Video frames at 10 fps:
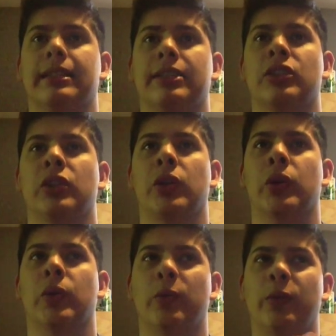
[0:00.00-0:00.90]

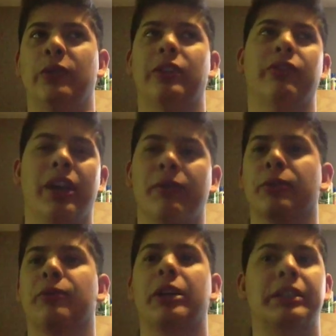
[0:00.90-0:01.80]
so 55, you'll
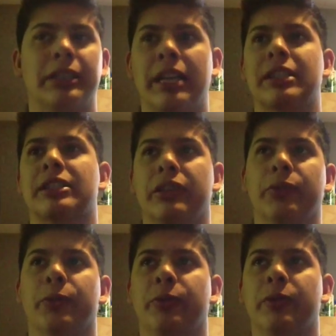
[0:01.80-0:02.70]
find a lot of stuff
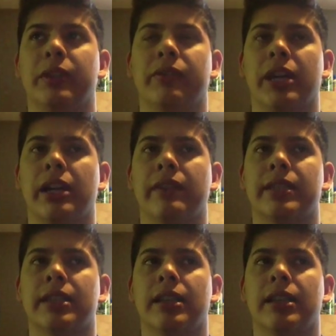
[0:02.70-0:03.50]
for 55s.